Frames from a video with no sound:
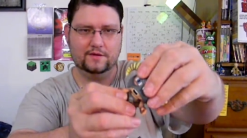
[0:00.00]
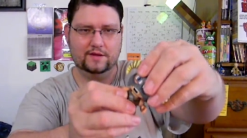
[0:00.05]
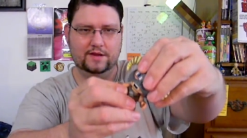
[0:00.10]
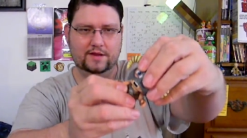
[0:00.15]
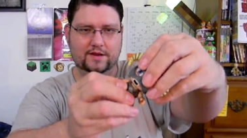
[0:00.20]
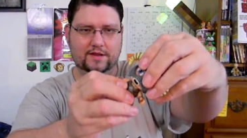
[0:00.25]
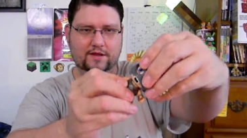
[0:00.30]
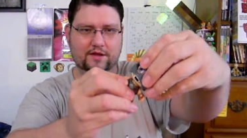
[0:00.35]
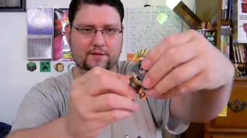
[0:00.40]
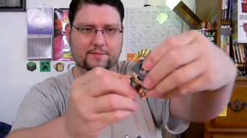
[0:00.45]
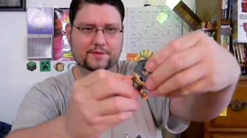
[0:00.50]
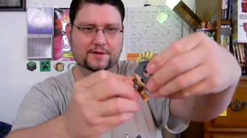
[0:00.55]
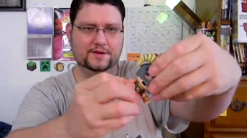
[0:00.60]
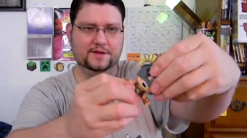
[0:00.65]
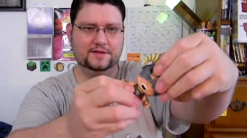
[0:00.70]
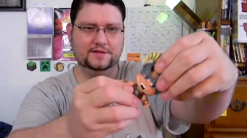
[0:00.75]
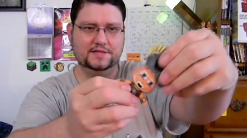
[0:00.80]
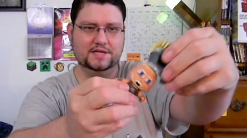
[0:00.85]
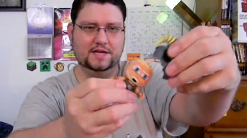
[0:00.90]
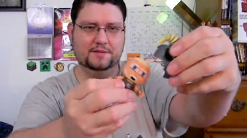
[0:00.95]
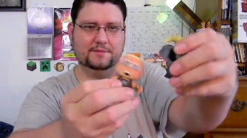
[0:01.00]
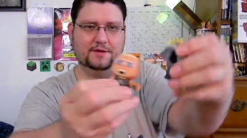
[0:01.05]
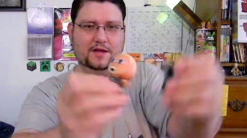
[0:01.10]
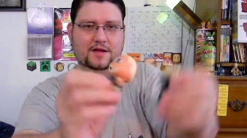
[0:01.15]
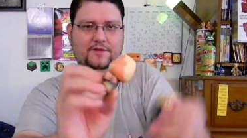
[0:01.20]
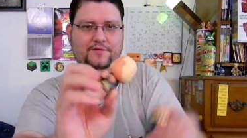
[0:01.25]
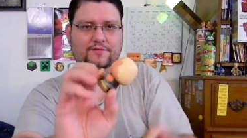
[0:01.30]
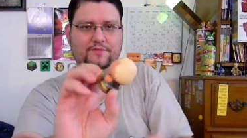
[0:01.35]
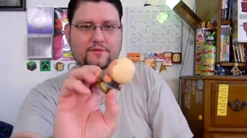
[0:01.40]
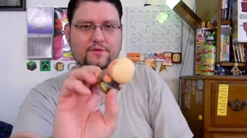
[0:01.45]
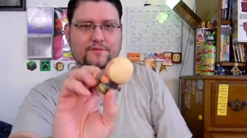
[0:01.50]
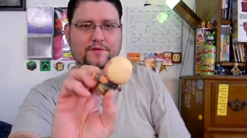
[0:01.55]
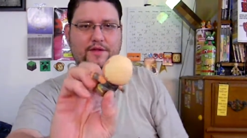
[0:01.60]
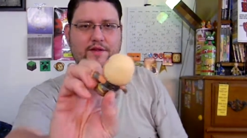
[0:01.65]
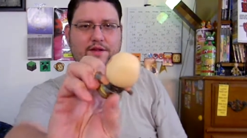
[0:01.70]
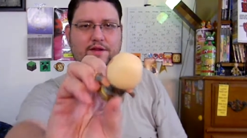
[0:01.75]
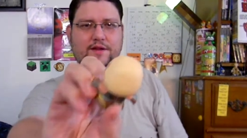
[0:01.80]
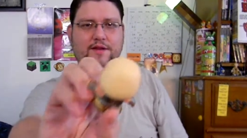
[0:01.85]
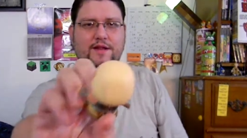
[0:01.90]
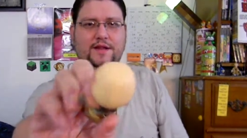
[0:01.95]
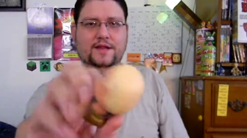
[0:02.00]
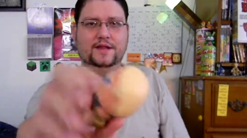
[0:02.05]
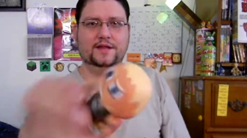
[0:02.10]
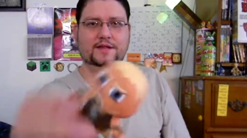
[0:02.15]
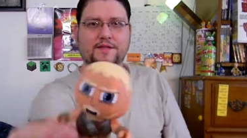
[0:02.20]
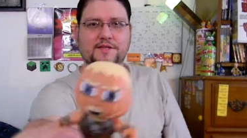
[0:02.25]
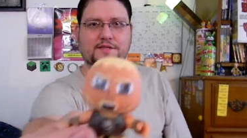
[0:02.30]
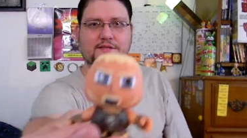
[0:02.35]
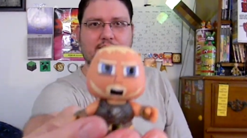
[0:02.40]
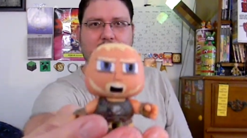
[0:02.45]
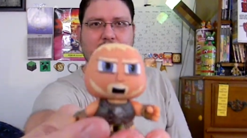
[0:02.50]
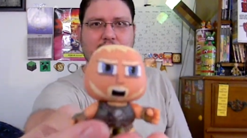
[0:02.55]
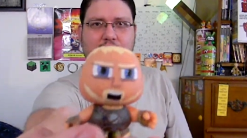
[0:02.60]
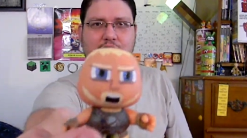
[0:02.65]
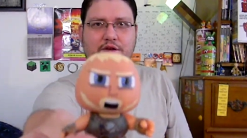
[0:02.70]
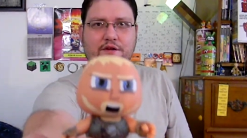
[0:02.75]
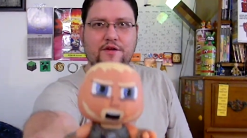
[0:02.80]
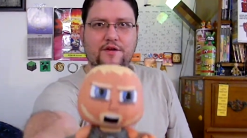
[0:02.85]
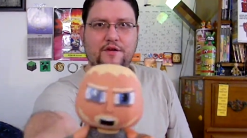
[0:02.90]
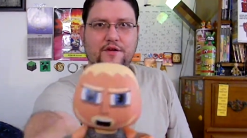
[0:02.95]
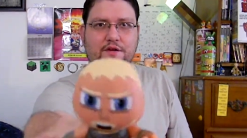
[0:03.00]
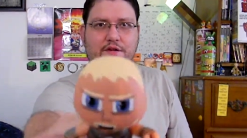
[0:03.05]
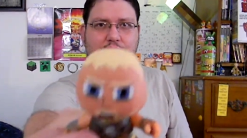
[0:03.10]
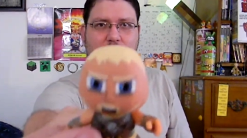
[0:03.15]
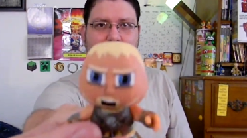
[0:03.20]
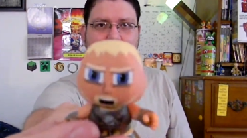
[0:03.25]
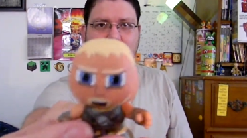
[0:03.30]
and the helmet does come off, revealing that he is indeed